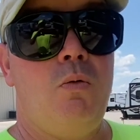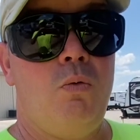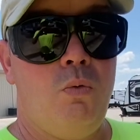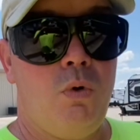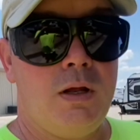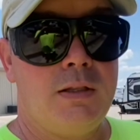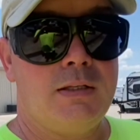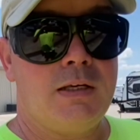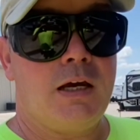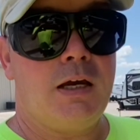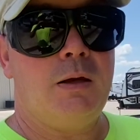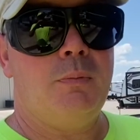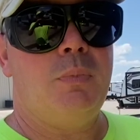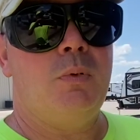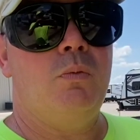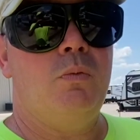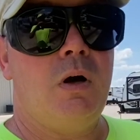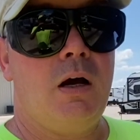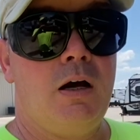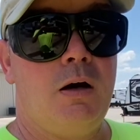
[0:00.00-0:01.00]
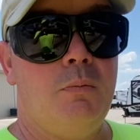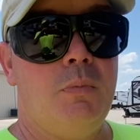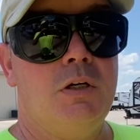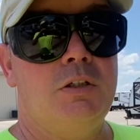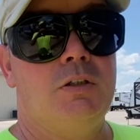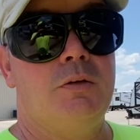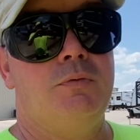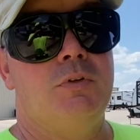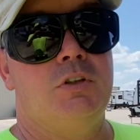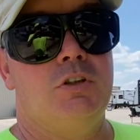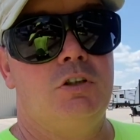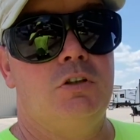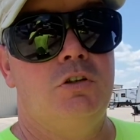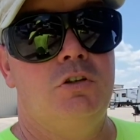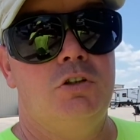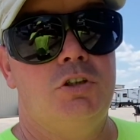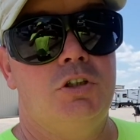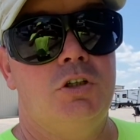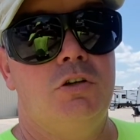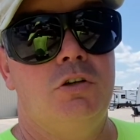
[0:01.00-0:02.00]
what type and how much of a
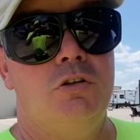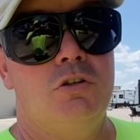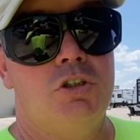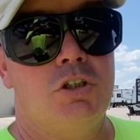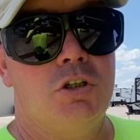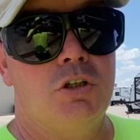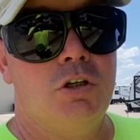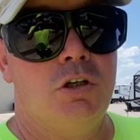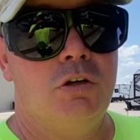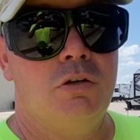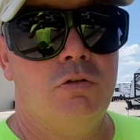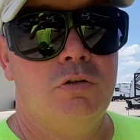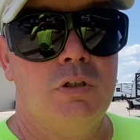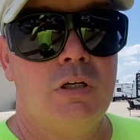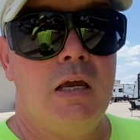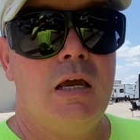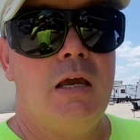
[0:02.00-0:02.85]
solution you should use,